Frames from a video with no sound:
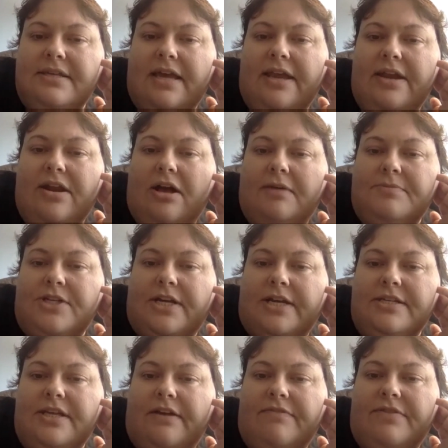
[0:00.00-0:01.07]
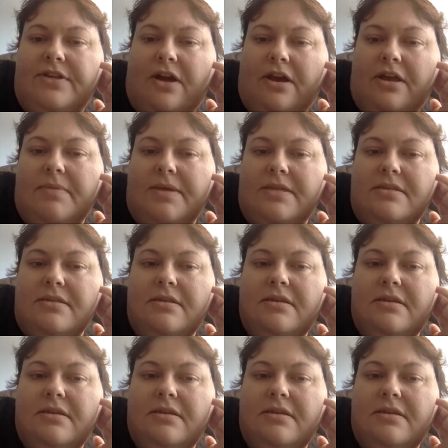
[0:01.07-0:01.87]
and object of the document.